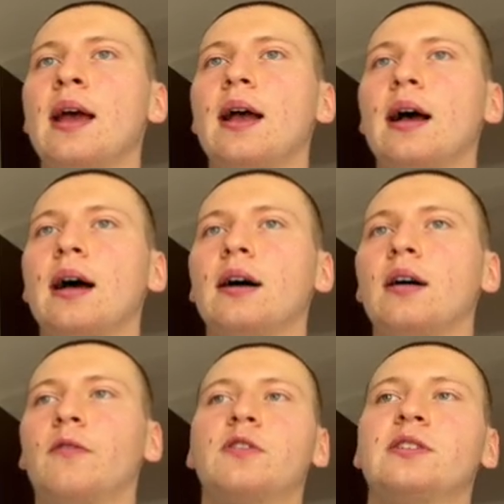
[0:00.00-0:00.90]

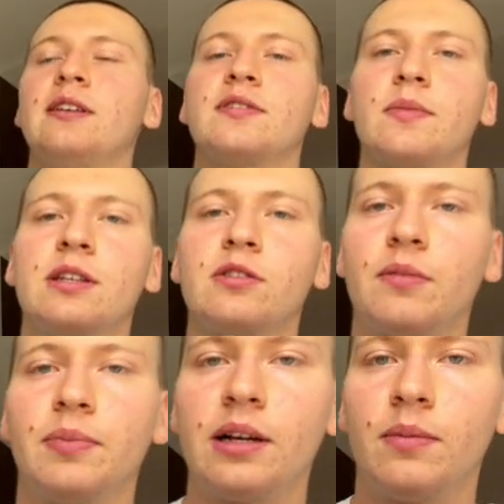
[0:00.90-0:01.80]
Obviously, if something's not
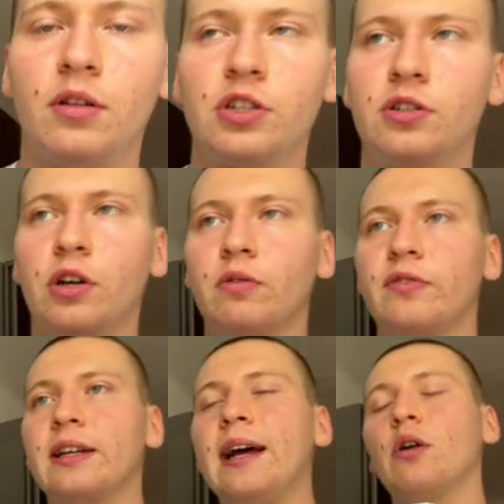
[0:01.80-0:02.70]
applicable, just don't
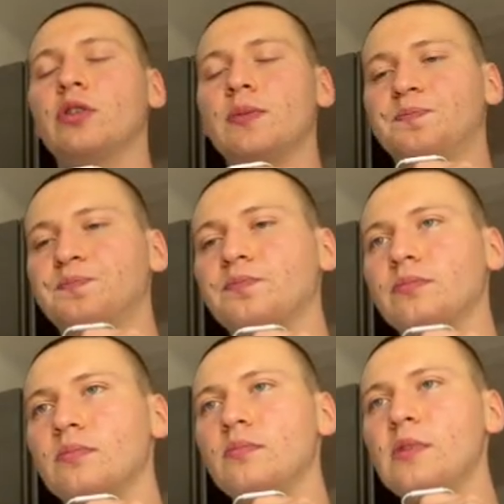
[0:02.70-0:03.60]
fill it out.
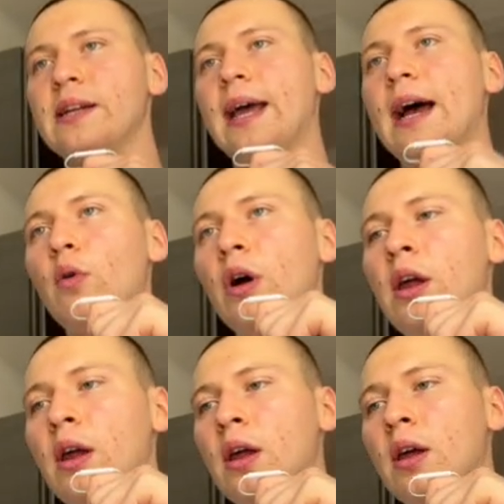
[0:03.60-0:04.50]
Now,
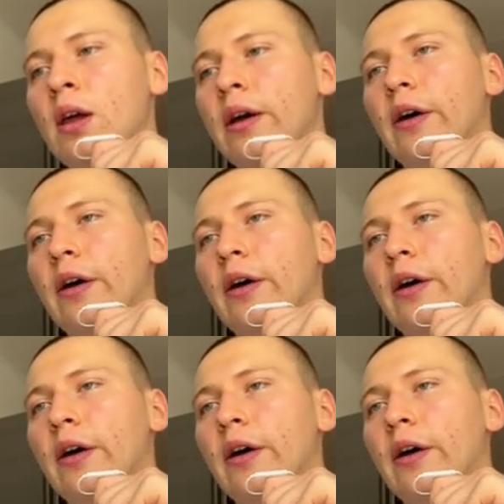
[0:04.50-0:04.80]
so